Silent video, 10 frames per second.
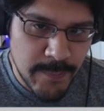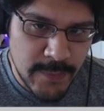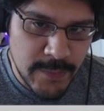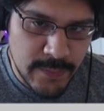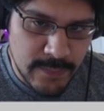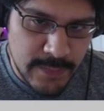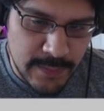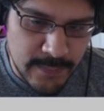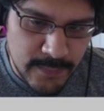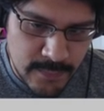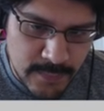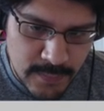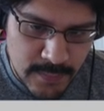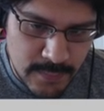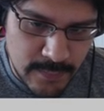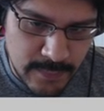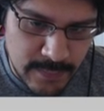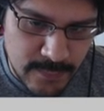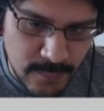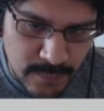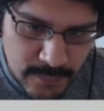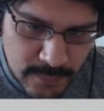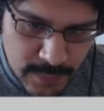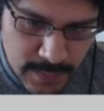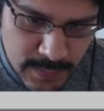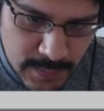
using sketches, the sketch tool. So I'm going to